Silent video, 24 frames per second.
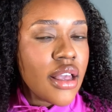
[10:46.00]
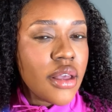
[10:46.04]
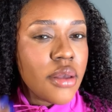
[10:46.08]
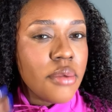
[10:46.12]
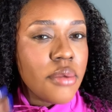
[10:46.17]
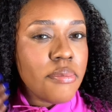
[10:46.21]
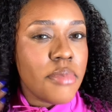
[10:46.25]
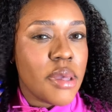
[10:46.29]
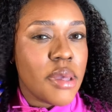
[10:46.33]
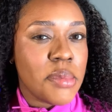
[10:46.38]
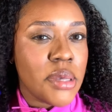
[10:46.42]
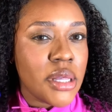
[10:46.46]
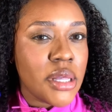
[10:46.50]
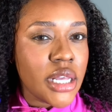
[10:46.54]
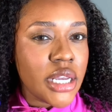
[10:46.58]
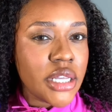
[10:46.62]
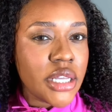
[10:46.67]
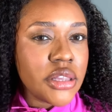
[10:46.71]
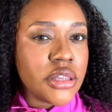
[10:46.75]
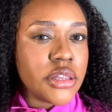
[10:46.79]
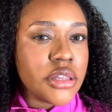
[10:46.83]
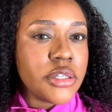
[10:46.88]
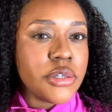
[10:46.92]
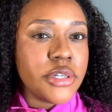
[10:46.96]
maybe like
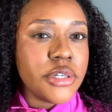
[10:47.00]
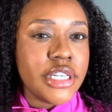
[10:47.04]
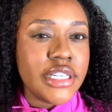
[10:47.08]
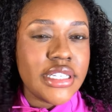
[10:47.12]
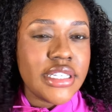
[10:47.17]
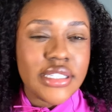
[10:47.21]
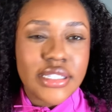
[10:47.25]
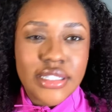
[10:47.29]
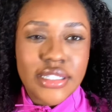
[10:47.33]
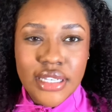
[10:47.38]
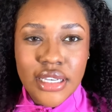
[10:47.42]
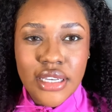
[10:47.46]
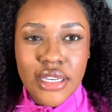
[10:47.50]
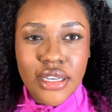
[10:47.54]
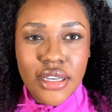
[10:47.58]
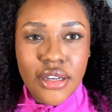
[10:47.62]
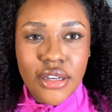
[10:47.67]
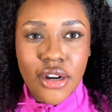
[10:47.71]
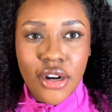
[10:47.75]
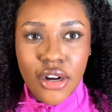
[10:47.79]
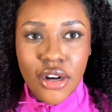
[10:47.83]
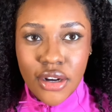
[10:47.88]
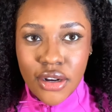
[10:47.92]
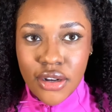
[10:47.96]
3C
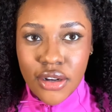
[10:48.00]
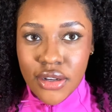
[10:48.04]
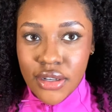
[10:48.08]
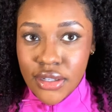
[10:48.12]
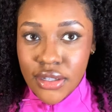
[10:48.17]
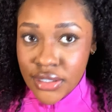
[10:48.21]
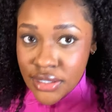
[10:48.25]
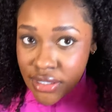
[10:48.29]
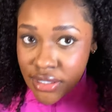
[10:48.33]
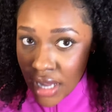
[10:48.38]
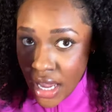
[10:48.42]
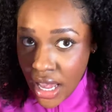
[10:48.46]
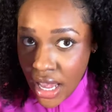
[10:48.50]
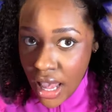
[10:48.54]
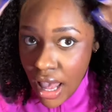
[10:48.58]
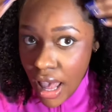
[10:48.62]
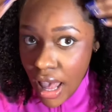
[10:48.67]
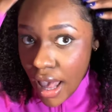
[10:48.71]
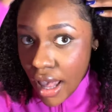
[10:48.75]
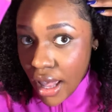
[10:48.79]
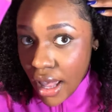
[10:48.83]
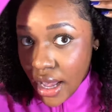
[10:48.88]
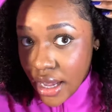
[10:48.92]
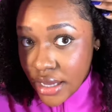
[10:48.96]
curls.
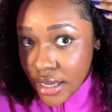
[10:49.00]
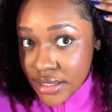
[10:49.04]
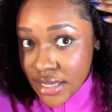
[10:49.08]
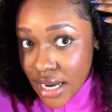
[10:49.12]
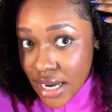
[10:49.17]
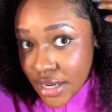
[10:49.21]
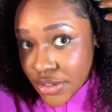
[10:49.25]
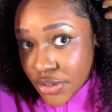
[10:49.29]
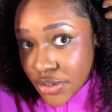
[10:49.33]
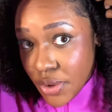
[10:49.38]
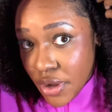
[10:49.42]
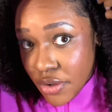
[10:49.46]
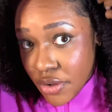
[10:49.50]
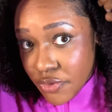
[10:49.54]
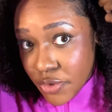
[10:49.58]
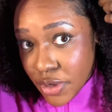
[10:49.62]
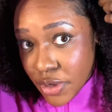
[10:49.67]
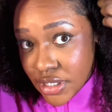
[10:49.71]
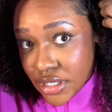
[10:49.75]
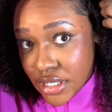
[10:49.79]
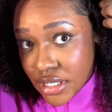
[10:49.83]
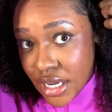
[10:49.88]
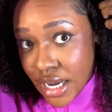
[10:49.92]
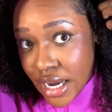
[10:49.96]
And I do have
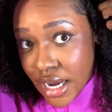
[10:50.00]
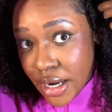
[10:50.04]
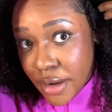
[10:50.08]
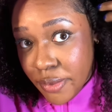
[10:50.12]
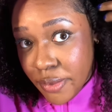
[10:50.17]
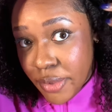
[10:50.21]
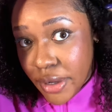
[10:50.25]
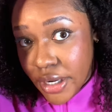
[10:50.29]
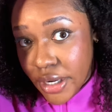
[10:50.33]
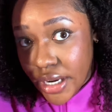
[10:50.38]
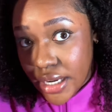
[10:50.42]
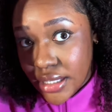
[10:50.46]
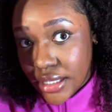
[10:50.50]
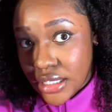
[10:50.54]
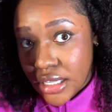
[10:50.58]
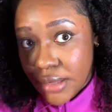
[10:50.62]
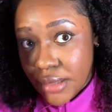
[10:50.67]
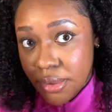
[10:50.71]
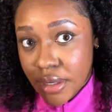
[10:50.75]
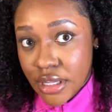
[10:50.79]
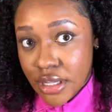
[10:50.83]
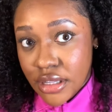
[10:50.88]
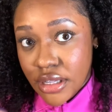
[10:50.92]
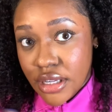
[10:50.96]
4C hair, but I
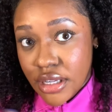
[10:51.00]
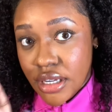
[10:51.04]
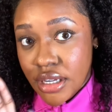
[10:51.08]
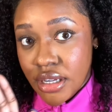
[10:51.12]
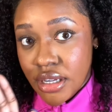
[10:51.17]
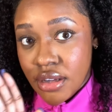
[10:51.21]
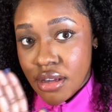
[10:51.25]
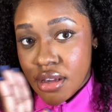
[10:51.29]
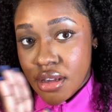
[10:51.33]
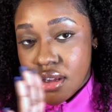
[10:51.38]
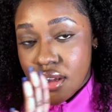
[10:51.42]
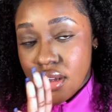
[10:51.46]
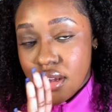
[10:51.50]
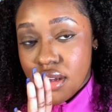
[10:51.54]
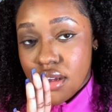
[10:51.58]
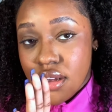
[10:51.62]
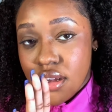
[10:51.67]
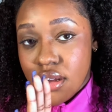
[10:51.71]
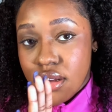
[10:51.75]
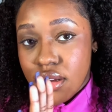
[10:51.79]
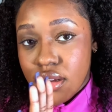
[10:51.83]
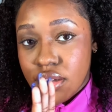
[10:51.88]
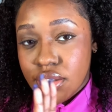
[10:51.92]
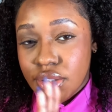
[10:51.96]
typically
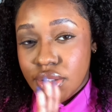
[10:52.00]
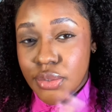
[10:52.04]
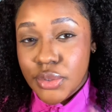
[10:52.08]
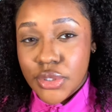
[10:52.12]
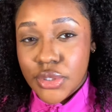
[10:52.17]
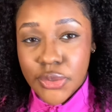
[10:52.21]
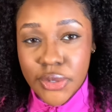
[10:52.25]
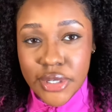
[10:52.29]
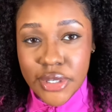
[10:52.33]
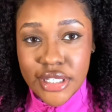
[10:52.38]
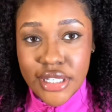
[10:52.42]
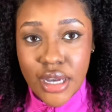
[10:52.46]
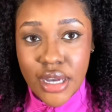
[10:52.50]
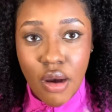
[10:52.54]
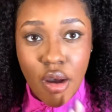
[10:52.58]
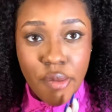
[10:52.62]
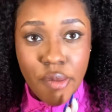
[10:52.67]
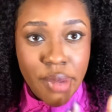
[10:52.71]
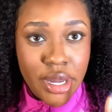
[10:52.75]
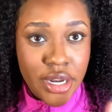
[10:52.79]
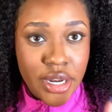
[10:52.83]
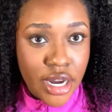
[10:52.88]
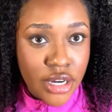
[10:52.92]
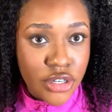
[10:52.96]
do a twist out on
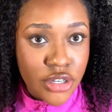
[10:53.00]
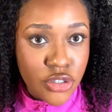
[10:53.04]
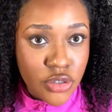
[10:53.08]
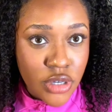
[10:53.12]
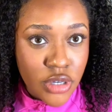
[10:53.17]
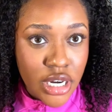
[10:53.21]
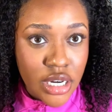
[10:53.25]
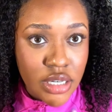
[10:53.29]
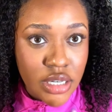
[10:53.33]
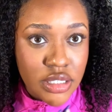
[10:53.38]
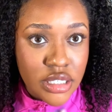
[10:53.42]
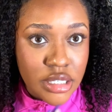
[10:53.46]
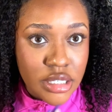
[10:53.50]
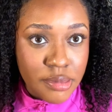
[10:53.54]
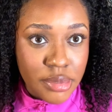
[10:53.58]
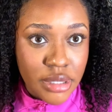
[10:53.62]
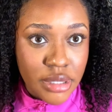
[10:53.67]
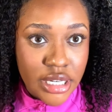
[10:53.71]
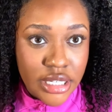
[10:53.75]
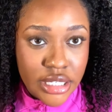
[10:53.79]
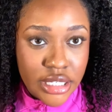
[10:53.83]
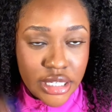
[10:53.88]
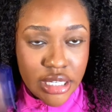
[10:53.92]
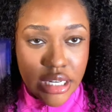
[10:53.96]
my natural hair to
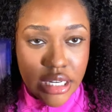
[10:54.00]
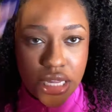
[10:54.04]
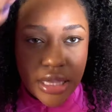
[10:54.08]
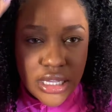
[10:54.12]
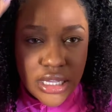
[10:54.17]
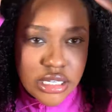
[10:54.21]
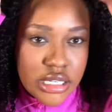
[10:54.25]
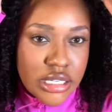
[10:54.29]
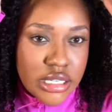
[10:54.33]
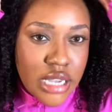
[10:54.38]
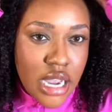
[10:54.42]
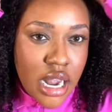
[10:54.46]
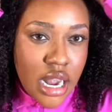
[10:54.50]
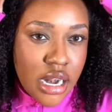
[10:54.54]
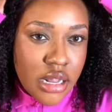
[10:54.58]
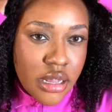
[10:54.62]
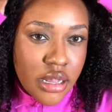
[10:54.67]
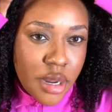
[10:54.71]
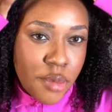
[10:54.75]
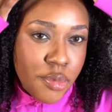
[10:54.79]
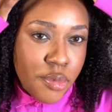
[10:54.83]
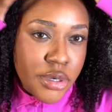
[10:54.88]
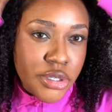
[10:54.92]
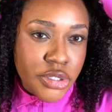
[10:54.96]
blend it and then just kind of
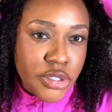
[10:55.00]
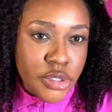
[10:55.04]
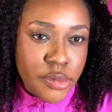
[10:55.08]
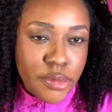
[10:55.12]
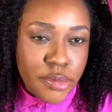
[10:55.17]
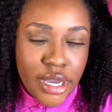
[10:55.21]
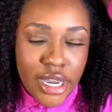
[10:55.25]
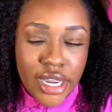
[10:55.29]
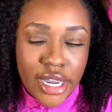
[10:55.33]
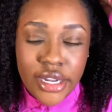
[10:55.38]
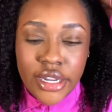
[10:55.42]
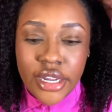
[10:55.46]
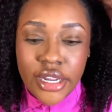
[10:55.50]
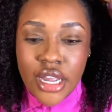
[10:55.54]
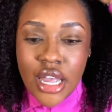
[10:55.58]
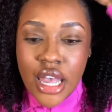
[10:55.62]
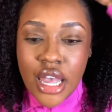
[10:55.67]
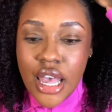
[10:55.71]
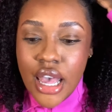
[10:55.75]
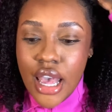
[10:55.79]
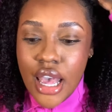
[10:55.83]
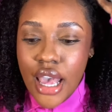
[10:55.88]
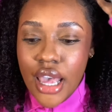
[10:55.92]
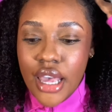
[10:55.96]
like push it back.
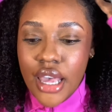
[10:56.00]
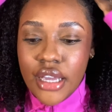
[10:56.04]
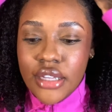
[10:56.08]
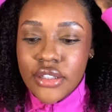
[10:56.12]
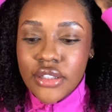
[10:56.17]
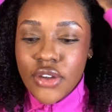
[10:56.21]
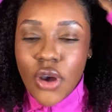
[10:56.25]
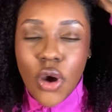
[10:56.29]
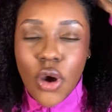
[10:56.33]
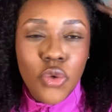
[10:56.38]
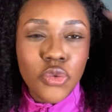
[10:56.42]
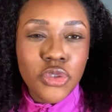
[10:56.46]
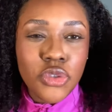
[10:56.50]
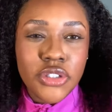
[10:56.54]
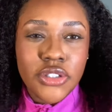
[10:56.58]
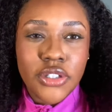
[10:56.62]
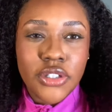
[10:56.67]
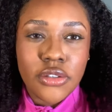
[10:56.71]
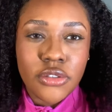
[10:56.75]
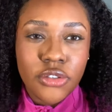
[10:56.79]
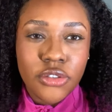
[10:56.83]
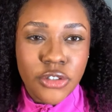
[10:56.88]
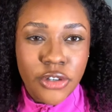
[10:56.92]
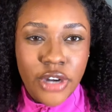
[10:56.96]
And only
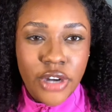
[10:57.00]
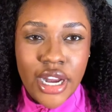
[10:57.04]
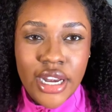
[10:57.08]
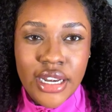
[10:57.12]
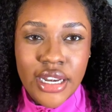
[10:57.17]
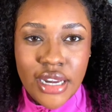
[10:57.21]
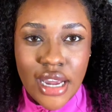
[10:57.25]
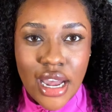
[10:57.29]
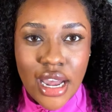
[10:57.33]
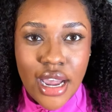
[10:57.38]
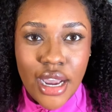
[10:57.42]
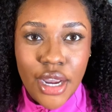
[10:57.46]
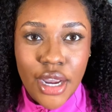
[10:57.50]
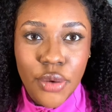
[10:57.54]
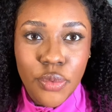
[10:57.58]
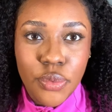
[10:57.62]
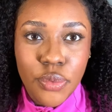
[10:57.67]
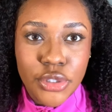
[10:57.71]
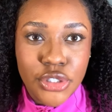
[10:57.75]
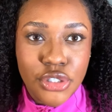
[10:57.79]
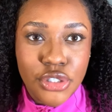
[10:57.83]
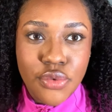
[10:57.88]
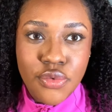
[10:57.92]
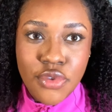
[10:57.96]
to a trained eye
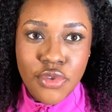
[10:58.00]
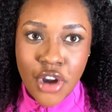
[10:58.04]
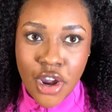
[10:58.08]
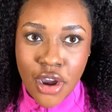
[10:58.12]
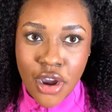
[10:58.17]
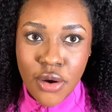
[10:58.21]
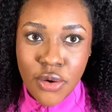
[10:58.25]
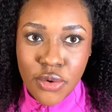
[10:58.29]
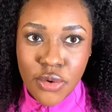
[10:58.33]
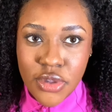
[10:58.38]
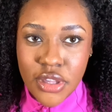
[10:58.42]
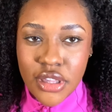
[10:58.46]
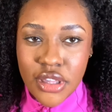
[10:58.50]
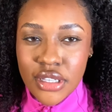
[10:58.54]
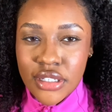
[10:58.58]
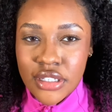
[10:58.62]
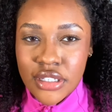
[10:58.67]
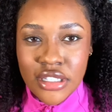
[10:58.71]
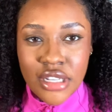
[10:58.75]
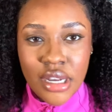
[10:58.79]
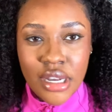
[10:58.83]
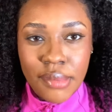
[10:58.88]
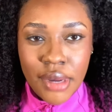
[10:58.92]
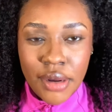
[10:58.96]
would you know that this is
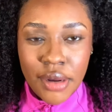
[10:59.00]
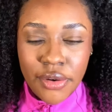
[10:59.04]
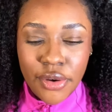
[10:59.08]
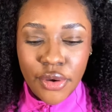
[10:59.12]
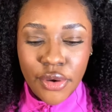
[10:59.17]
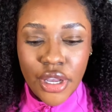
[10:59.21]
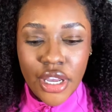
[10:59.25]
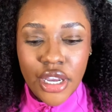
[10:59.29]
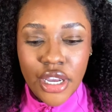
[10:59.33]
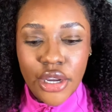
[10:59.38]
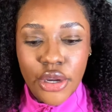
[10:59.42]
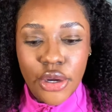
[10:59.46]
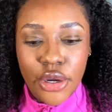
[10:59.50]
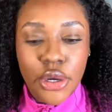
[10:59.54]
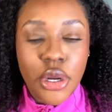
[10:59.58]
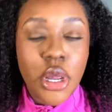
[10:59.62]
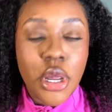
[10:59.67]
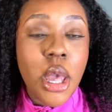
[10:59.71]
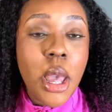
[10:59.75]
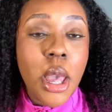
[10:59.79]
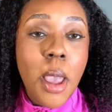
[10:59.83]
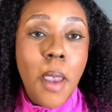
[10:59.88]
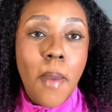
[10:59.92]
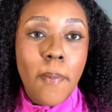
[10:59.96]
not my real hair.
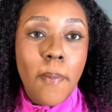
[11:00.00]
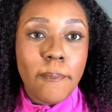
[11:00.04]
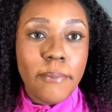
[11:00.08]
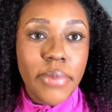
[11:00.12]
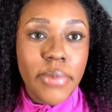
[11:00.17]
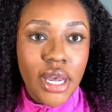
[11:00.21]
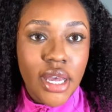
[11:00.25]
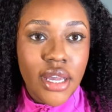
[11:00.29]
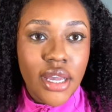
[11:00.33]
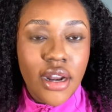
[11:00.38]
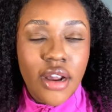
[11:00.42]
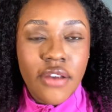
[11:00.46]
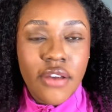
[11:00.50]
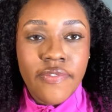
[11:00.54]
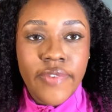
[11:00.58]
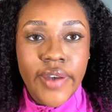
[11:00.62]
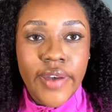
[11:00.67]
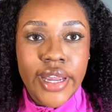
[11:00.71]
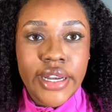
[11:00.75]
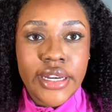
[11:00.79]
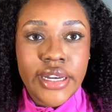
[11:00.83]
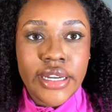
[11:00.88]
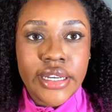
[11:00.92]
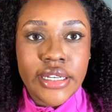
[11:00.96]
But I
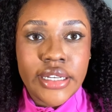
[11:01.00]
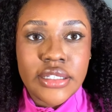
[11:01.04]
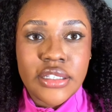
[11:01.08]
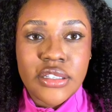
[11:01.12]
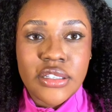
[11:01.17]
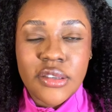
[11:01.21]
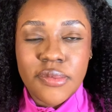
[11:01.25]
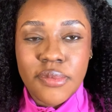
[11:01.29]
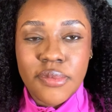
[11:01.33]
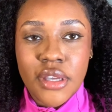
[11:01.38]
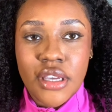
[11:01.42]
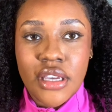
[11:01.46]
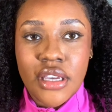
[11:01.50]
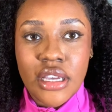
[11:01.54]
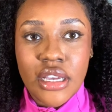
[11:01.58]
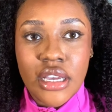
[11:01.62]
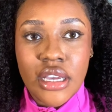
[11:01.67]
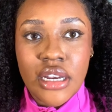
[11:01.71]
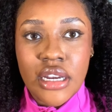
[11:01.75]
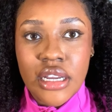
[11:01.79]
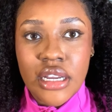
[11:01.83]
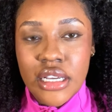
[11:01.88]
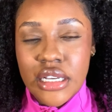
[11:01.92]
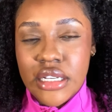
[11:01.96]
find it to be
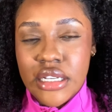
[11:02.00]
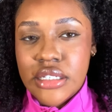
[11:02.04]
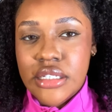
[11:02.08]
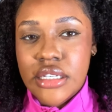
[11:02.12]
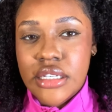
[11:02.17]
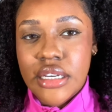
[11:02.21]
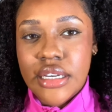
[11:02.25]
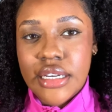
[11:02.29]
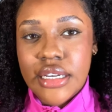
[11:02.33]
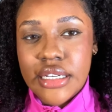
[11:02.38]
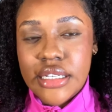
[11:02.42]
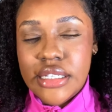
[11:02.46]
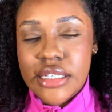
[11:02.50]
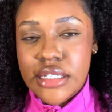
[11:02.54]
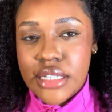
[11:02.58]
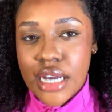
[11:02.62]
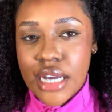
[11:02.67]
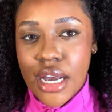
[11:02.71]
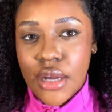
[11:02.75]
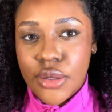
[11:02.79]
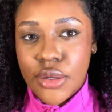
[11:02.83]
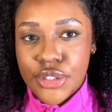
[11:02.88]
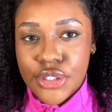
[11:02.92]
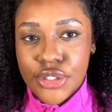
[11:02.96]
an easy
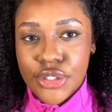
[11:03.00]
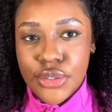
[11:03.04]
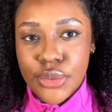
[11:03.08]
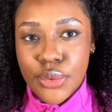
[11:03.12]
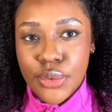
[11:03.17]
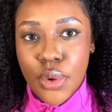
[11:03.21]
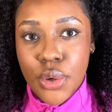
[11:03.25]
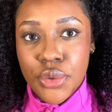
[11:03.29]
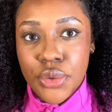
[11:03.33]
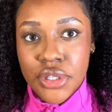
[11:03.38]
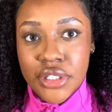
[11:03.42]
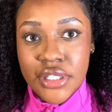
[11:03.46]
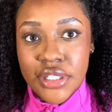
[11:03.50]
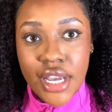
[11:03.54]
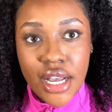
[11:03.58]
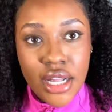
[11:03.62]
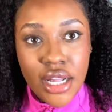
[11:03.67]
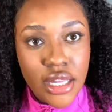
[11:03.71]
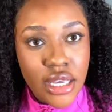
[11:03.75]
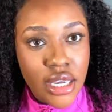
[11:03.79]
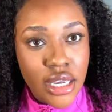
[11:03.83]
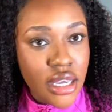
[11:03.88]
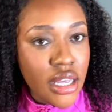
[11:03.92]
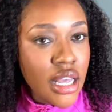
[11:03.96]
style to do on the
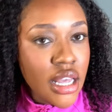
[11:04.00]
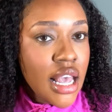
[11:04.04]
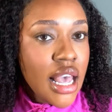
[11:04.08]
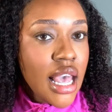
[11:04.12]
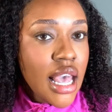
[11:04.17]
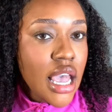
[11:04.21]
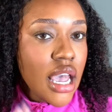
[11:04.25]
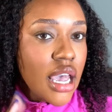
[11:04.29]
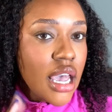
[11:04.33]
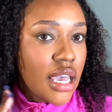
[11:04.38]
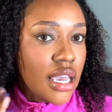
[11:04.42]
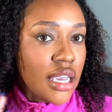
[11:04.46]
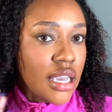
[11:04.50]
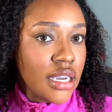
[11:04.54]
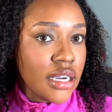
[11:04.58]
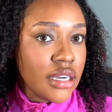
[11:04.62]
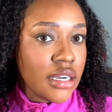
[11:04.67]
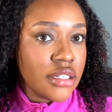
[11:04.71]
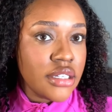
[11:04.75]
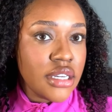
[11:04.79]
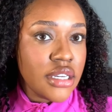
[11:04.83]
daily, and